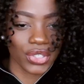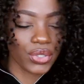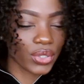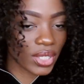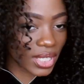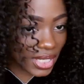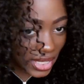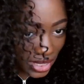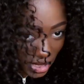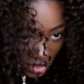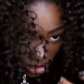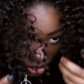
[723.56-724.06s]
You
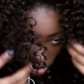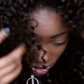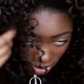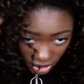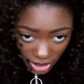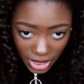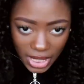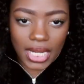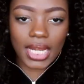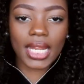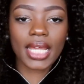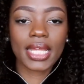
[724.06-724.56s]
can
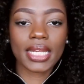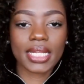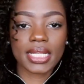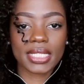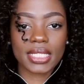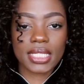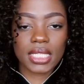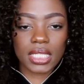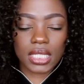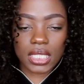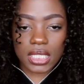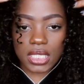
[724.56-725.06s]
clearly
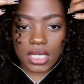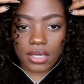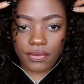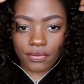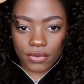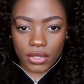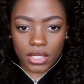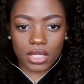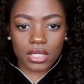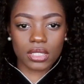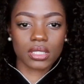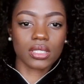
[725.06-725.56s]
see the
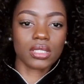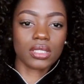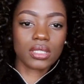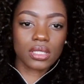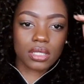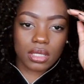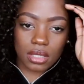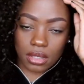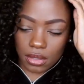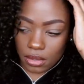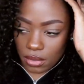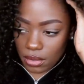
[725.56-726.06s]

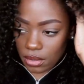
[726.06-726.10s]
difference